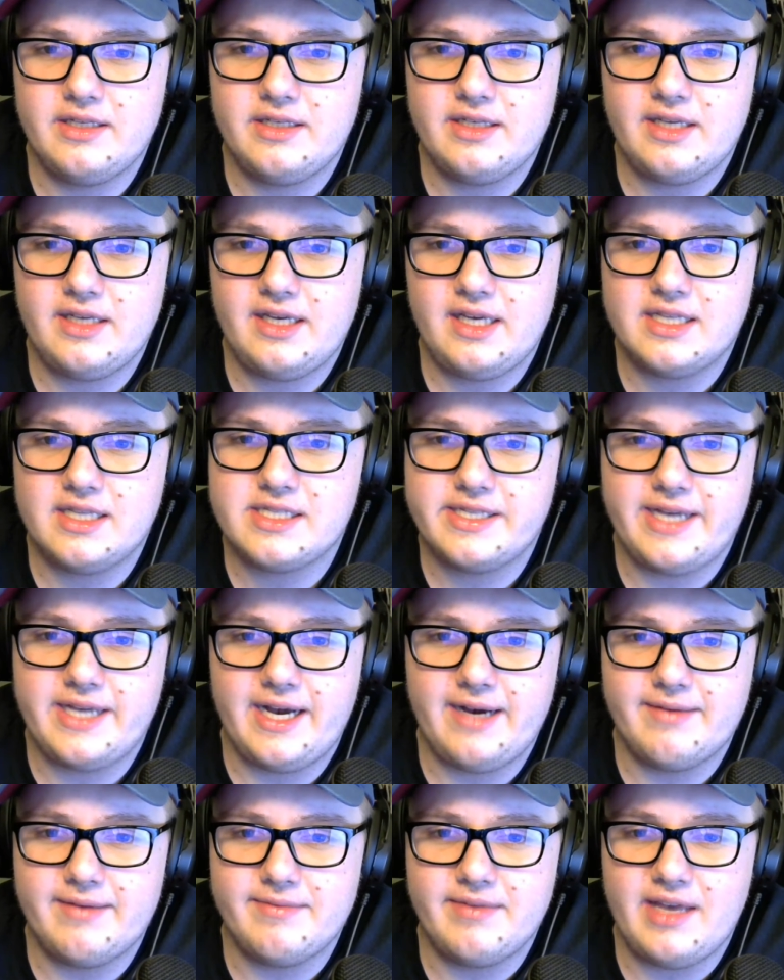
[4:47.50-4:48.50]
it's
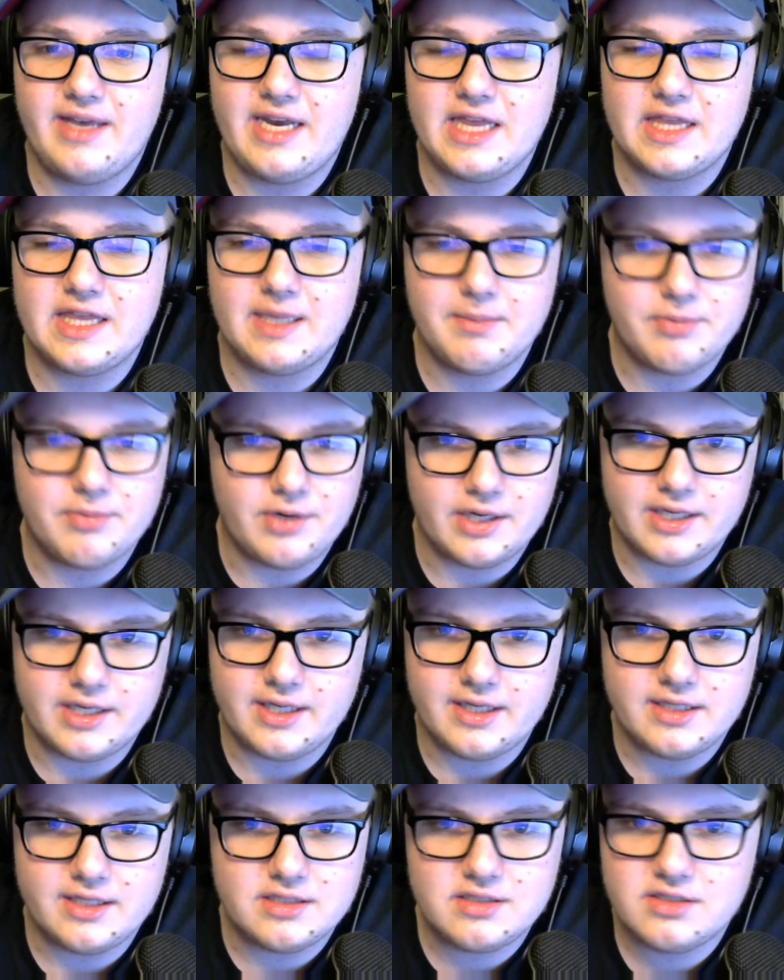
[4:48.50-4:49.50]
not anything
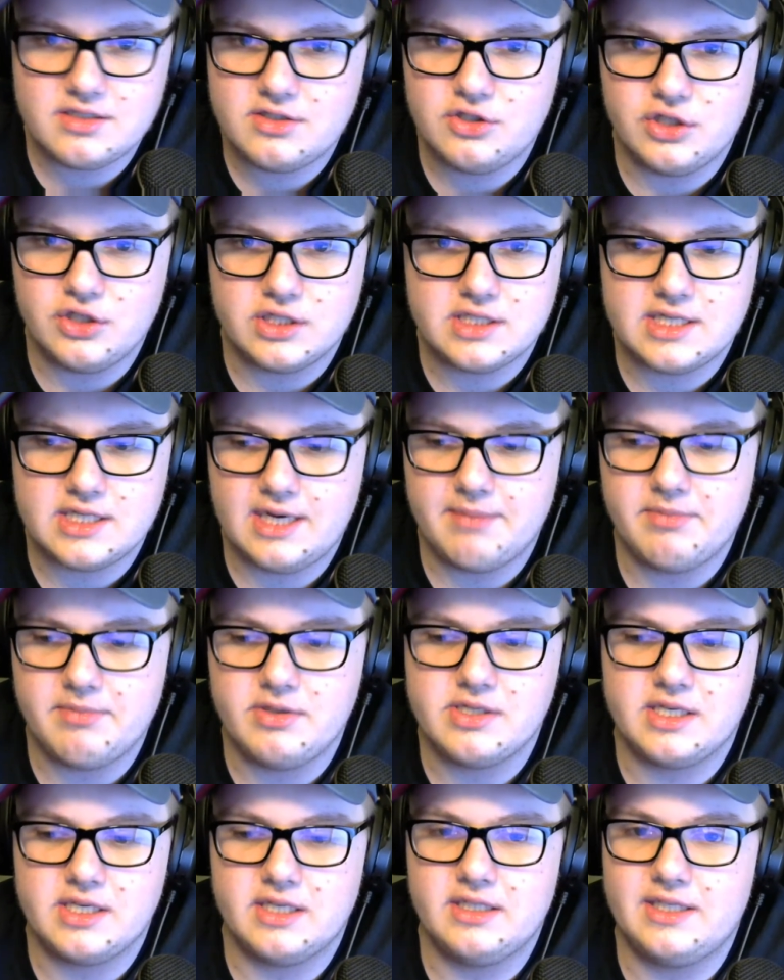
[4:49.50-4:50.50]
breaking. It's just I'm
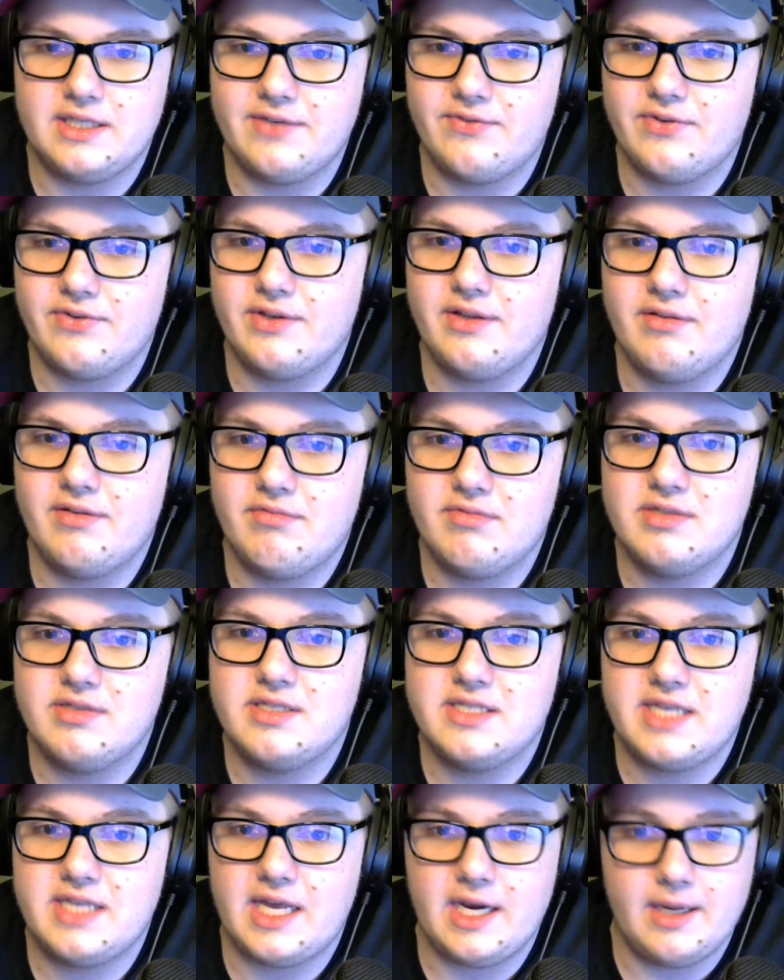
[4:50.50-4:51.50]
using a different
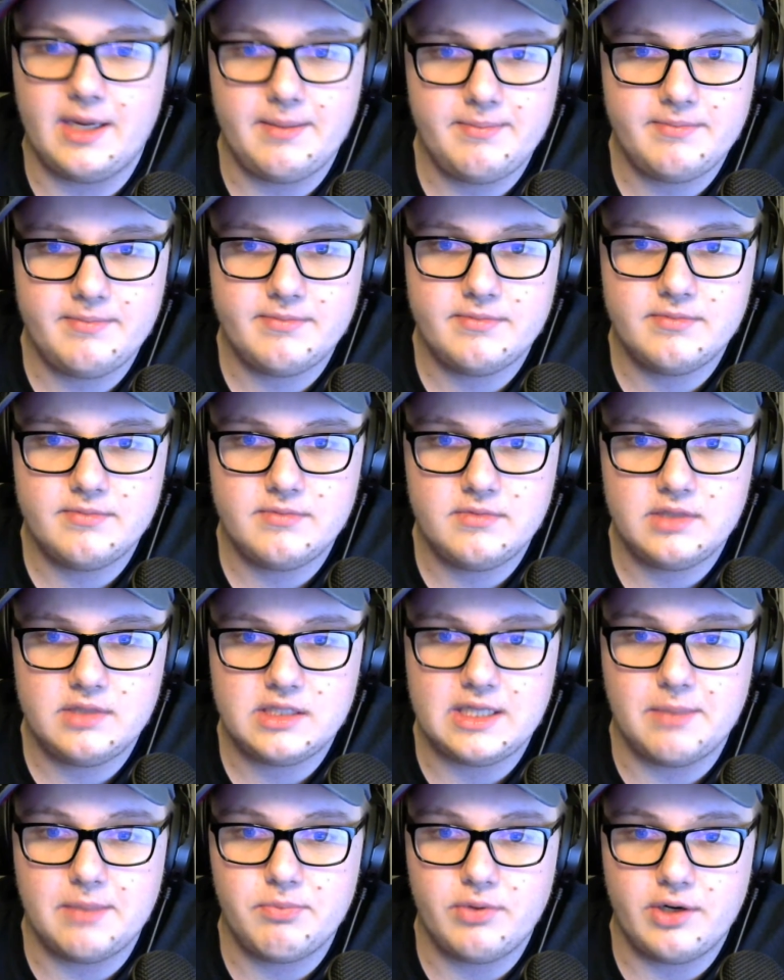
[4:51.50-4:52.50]
setup
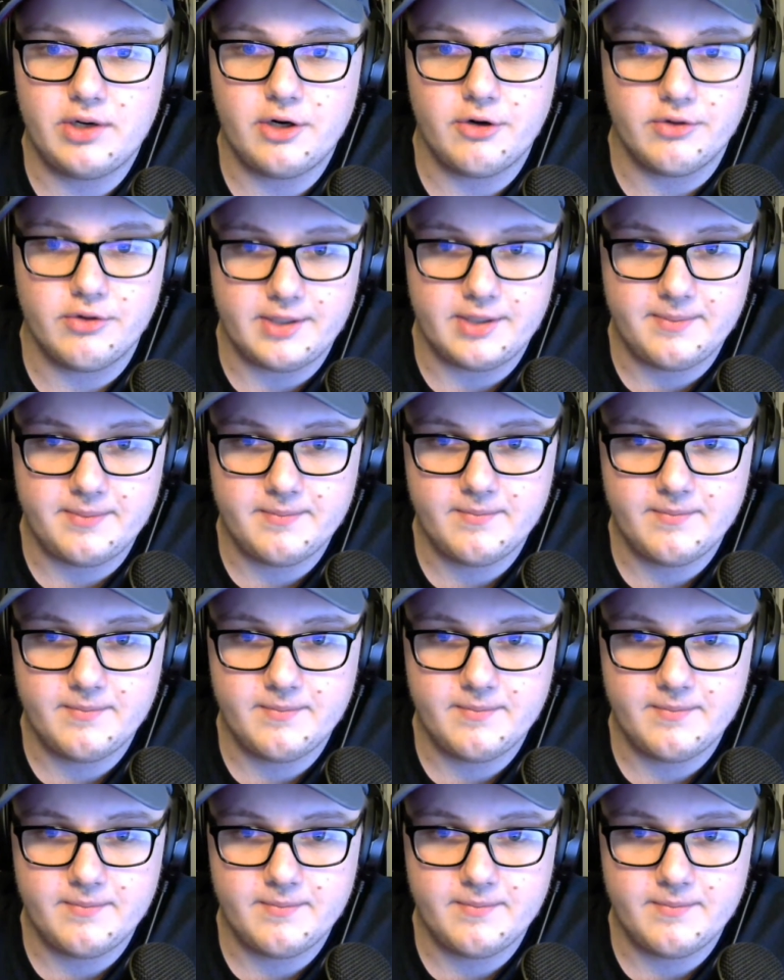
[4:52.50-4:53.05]
temporarily.